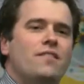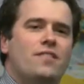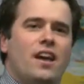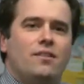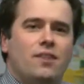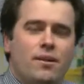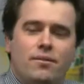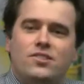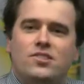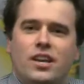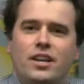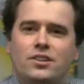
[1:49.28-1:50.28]
that
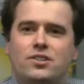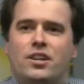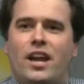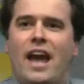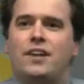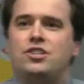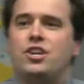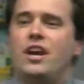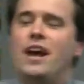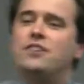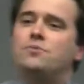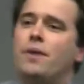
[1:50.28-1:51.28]
seek to catch
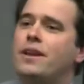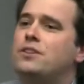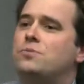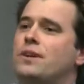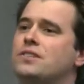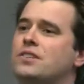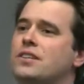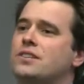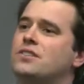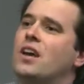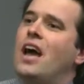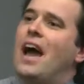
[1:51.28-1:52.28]
as many
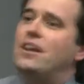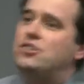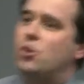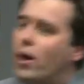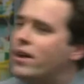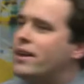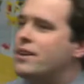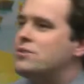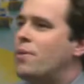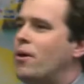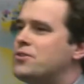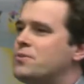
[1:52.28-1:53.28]
species as quickly as
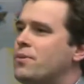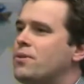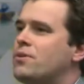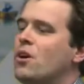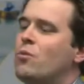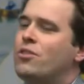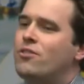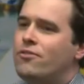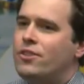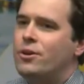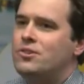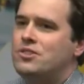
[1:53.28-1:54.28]
possible with the
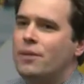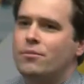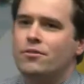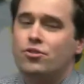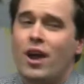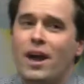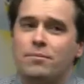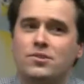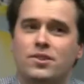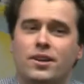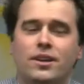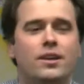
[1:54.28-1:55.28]
fewest number of
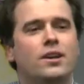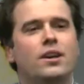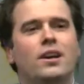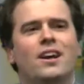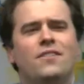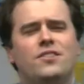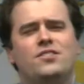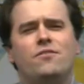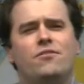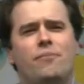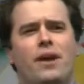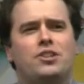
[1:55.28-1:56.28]
traps. This
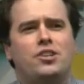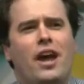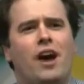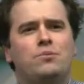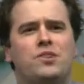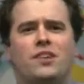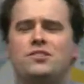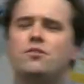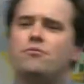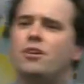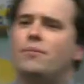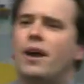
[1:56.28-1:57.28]
information helps us in
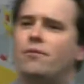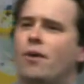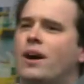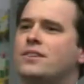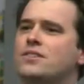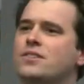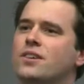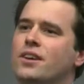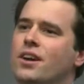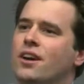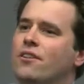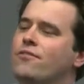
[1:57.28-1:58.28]
three main ways.
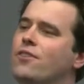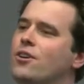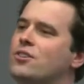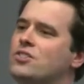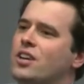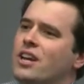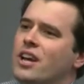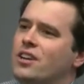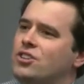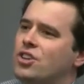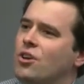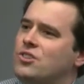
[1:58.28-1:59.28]
First, it
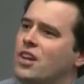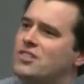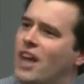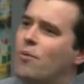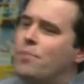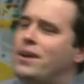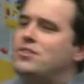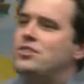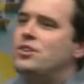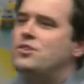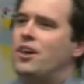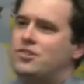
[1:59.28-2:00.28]
shows us how best to
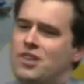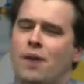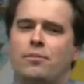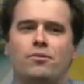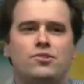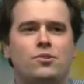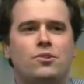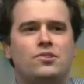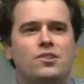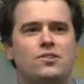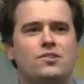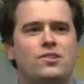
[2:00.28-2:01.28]
use our sampling
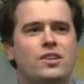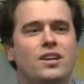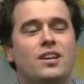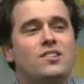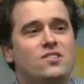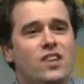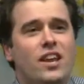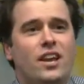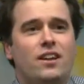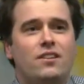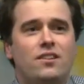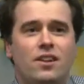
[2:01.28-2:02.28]
resources.
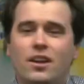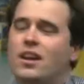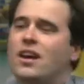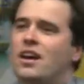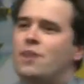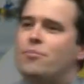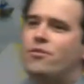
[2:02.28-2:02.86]
Second, it